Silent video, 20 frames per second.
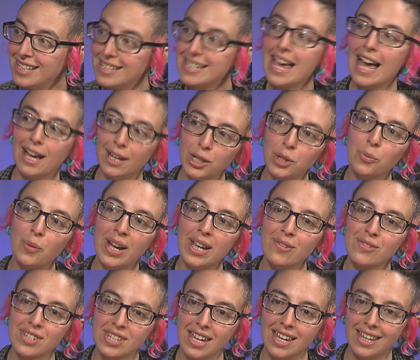Italian way
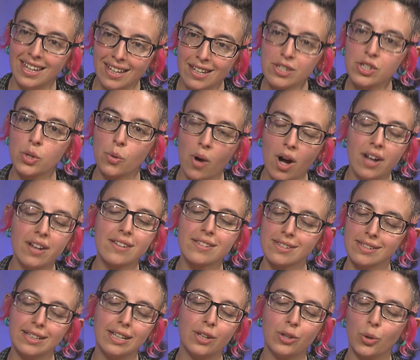of saying it, so
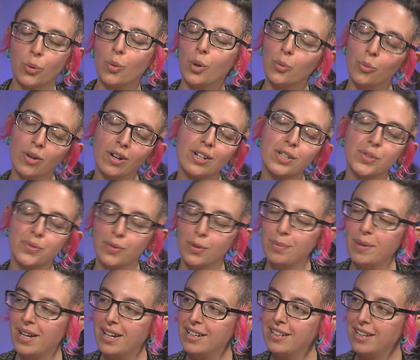honestly, either one works for
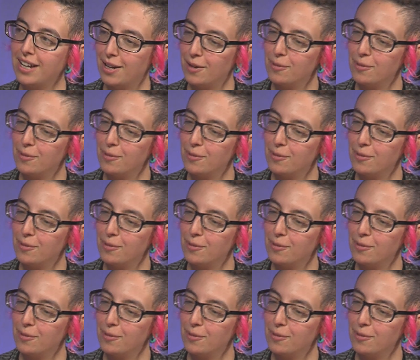me. Yeah.